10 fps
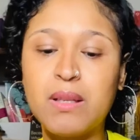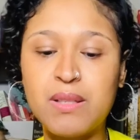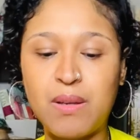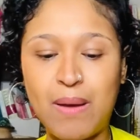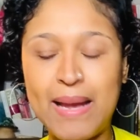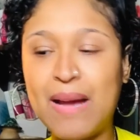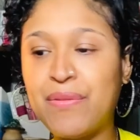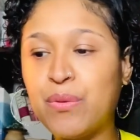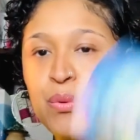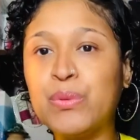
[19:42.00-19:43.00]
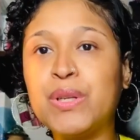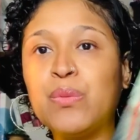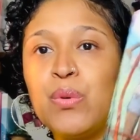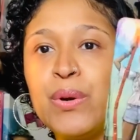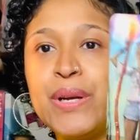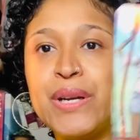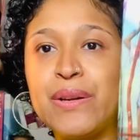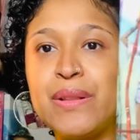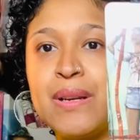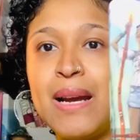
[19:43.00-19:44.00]
So I have the Wounded
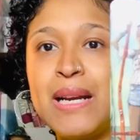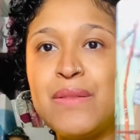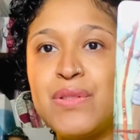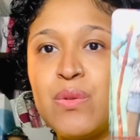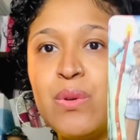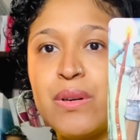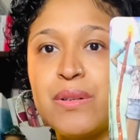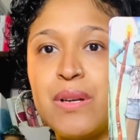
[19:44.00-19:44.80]
Warrior, the Nine of Swords,